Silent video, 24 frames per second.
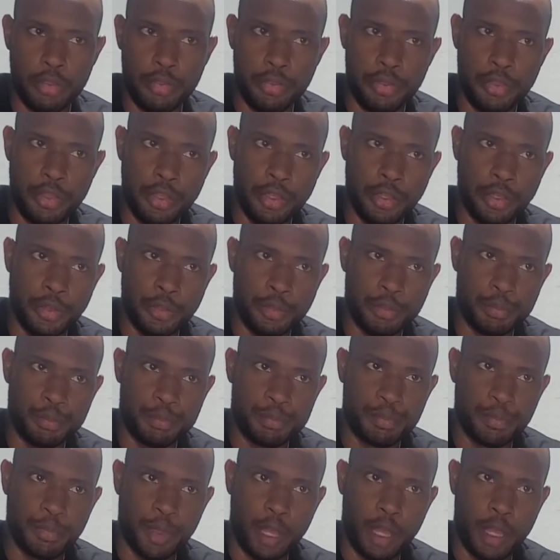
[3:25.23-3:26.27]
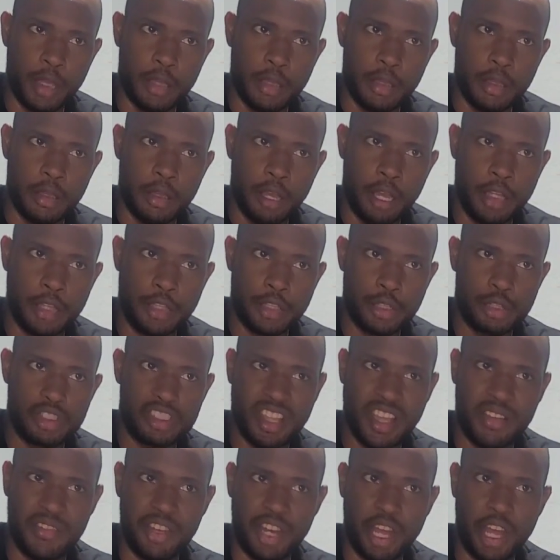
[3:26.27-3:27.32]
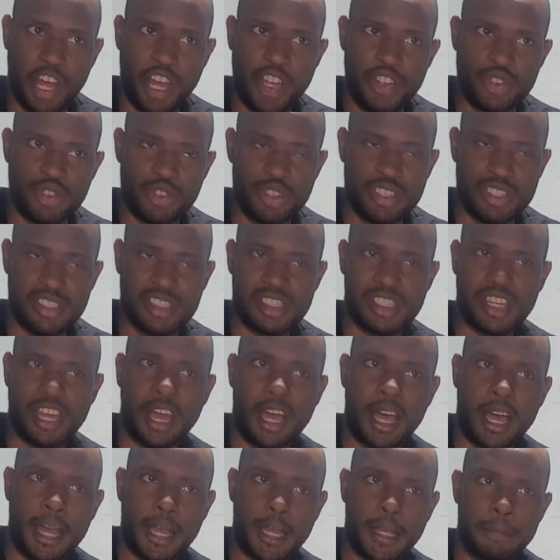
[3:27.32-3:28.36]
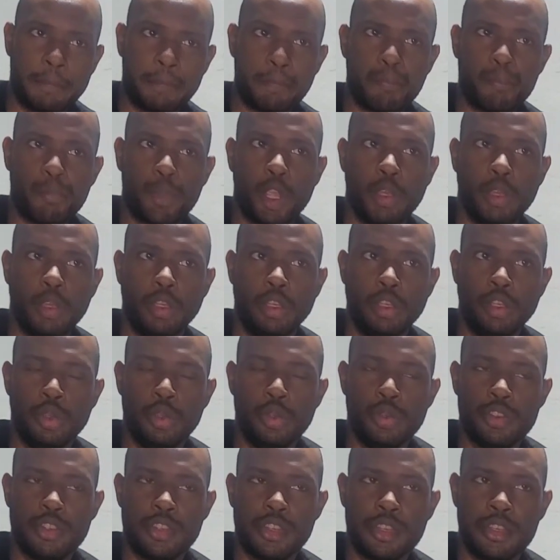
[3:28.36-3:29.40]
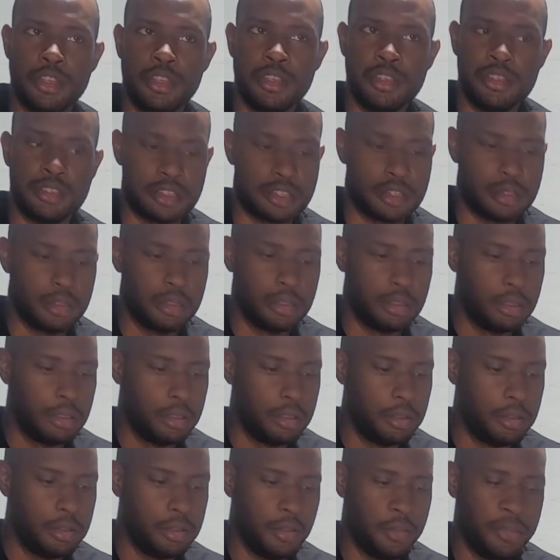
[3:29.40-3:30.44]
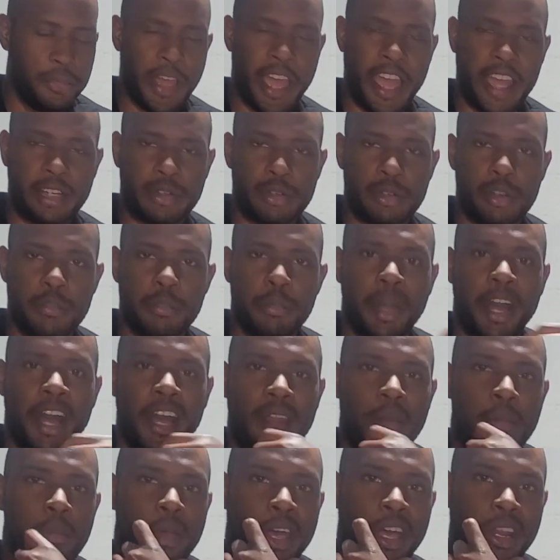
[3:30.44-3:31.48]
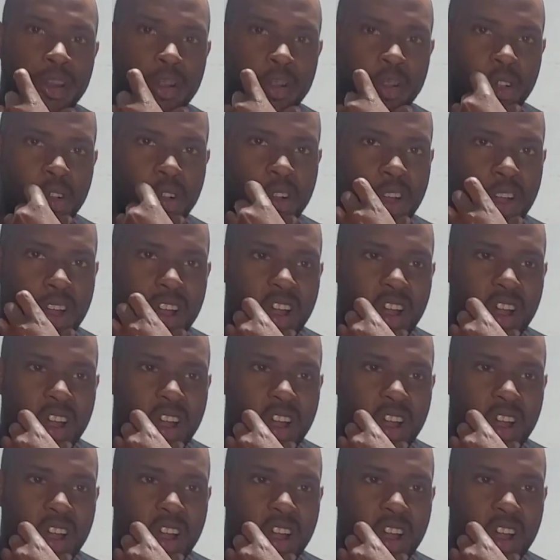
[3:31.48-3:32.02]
The Hunter 700 stock uses the factory bottom metal